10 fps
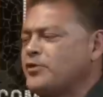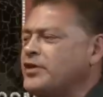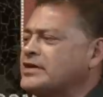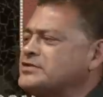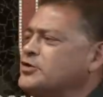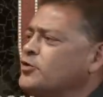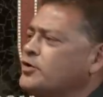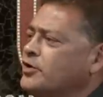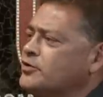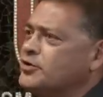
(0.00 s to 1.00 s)
think of serial
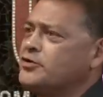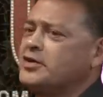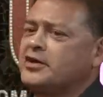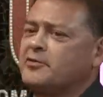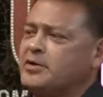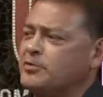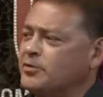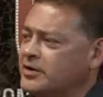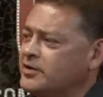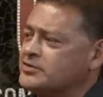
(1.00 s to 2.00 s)
killers, they're thinking of people
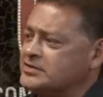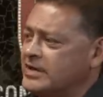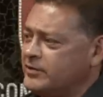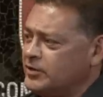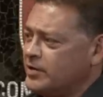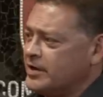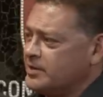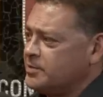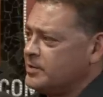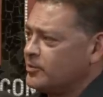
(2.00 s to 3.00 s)
that kill 70 or 80
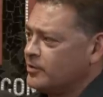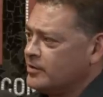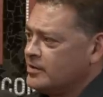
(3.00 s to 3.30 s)
people.